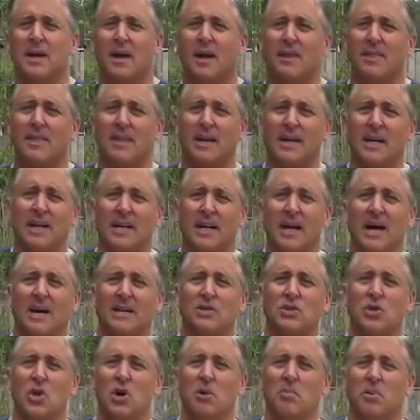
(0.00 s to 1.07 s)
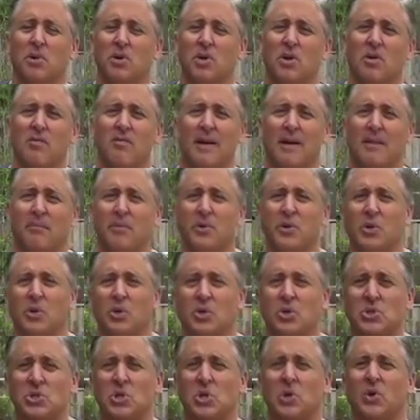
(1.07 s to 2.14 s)
And then in October, November, you're
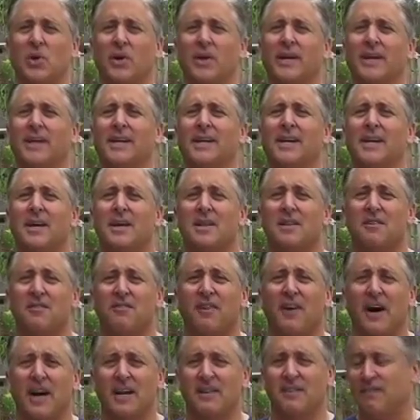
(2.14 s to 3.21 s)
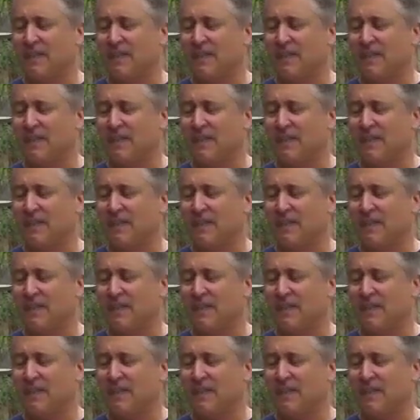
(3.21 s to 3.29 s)
enjoying the fine